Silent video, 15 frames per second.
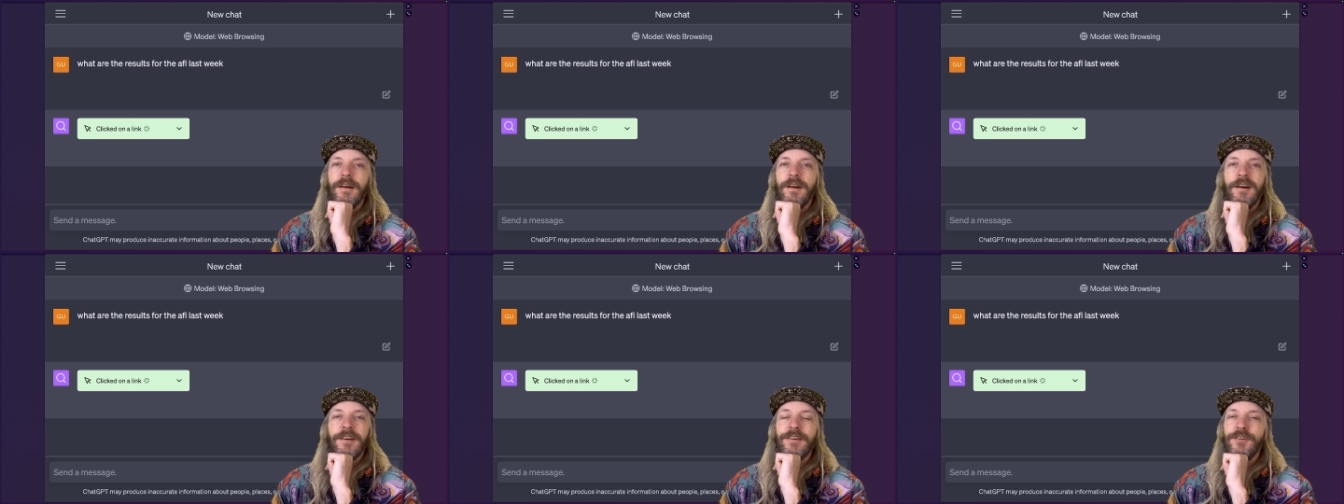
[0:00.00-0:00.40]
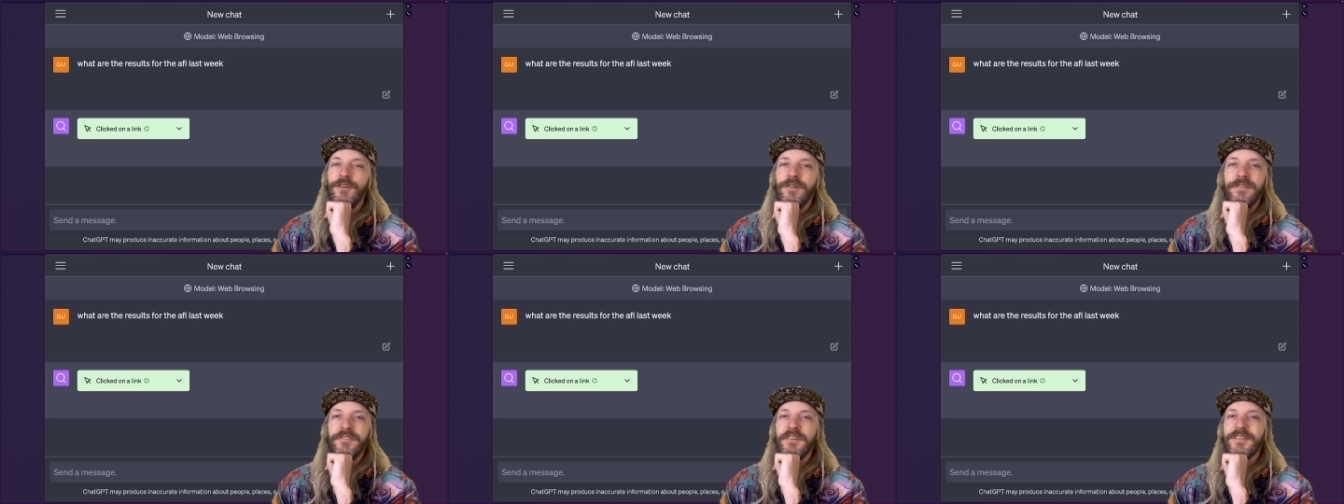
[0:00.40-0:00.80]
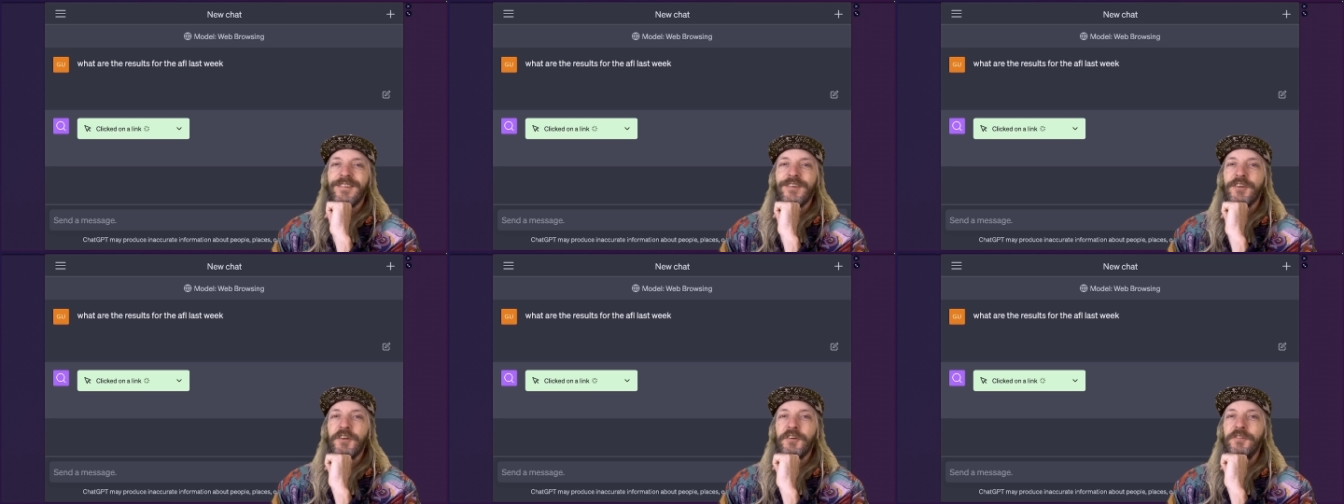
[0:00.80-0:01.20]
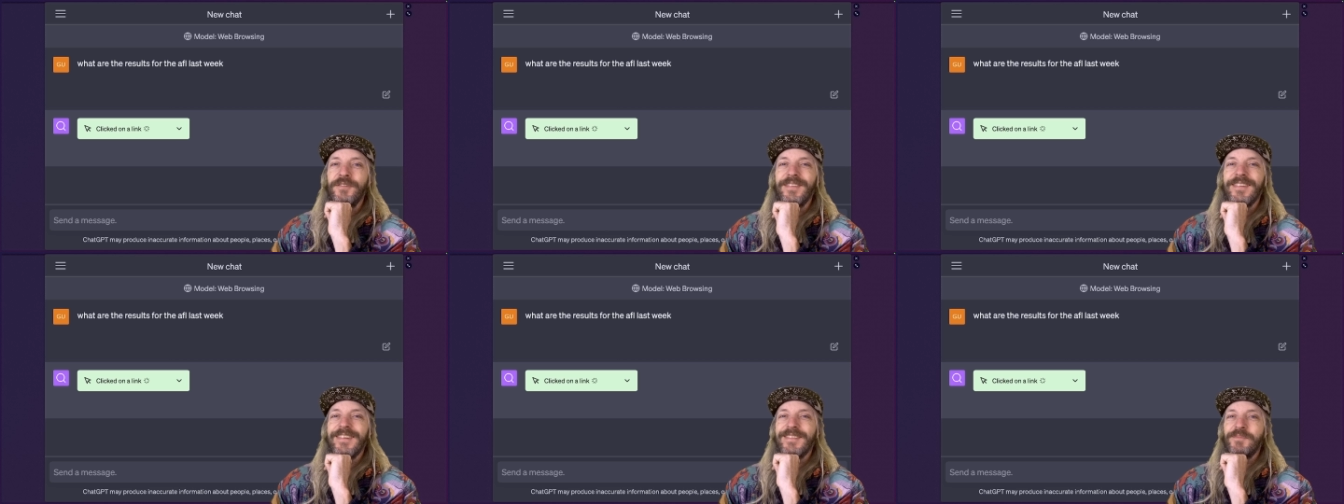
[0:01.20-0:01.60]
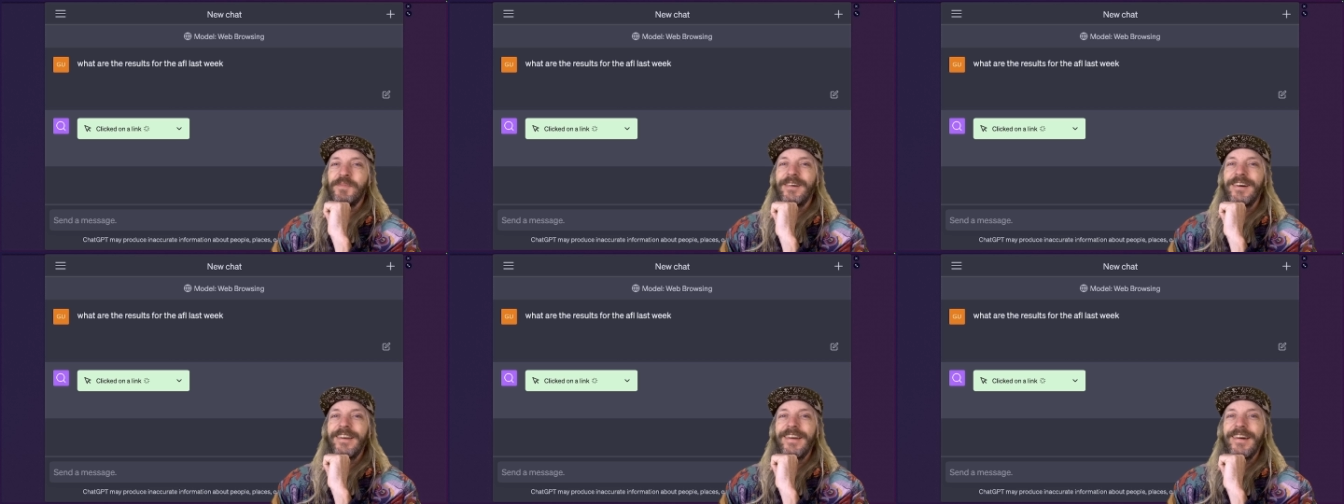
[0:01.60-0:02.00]
I could have just Googled this
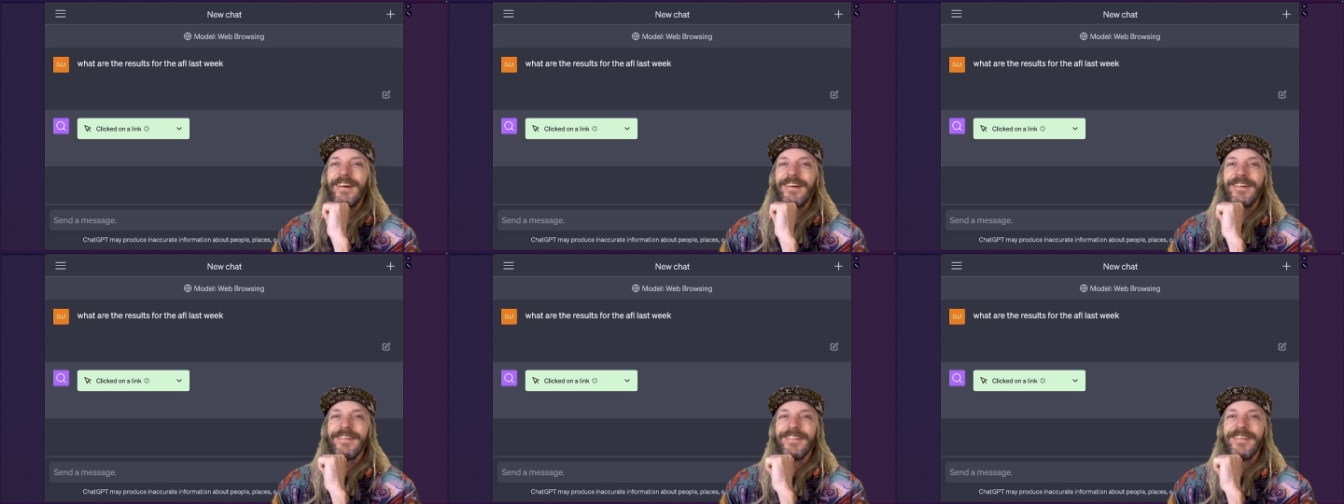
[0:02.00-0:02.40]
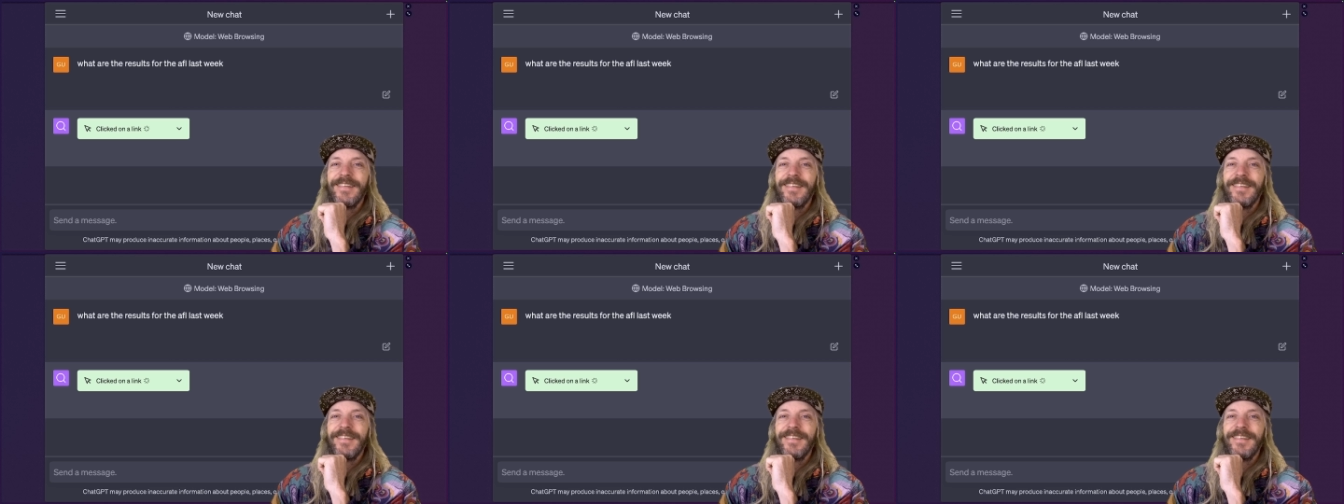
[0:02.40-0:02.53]
by now.